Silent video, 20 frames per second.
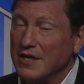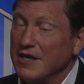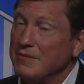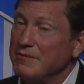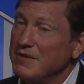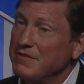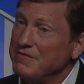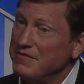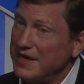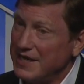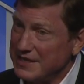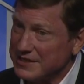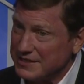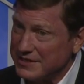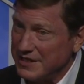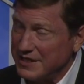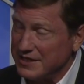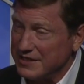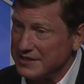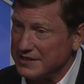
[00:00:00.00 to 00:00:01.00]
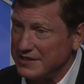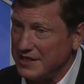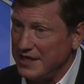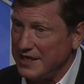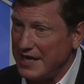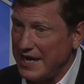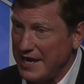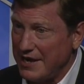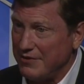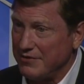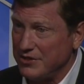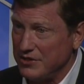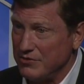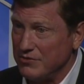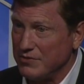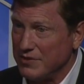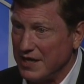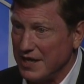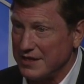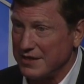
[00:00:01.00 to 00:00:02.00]
It'd be fascinating to see how
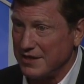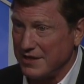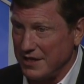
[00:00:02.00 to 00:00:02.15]
you get